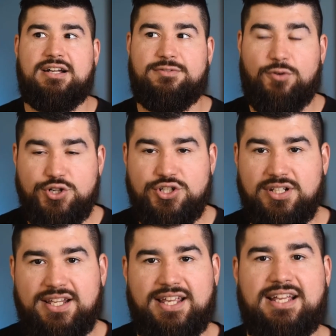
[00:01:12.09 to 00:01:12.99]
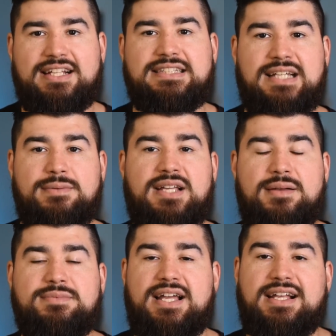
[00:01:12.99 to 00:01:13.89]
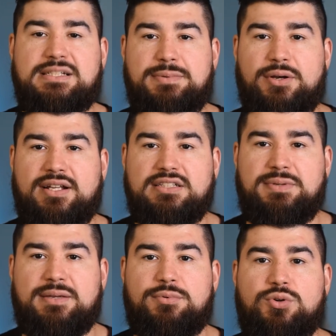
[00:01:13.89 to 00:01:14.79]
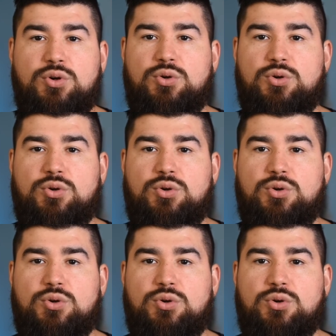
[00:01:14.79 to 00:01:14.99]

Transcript: Unfortunately, sometimes I experience people